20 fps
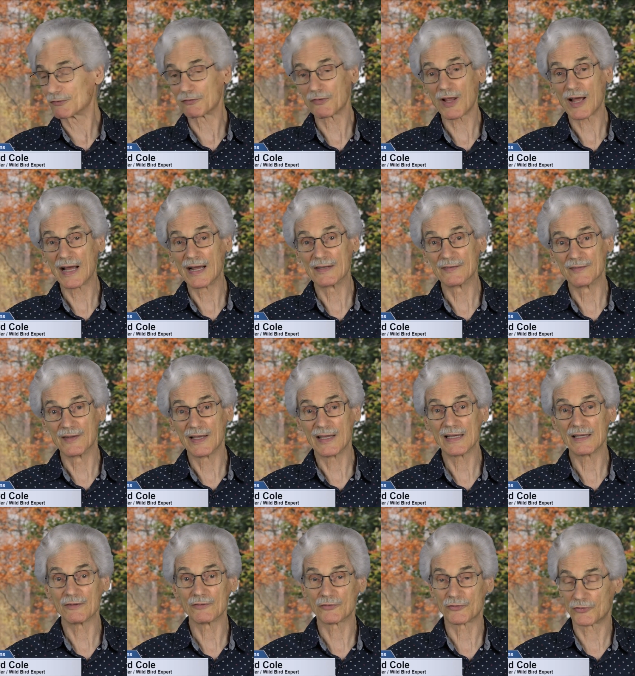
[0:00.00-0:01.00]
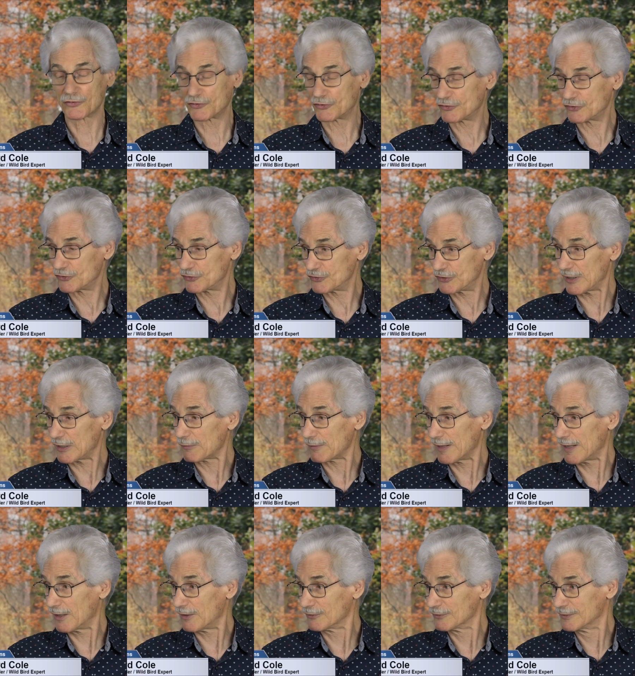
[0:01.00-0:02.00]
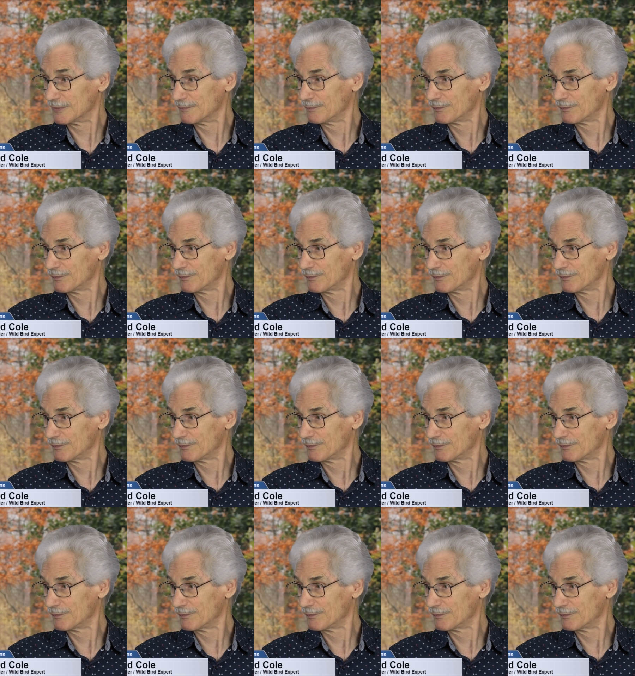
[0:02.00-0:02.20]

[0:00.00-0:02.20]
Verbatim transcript: flight, they have sat around,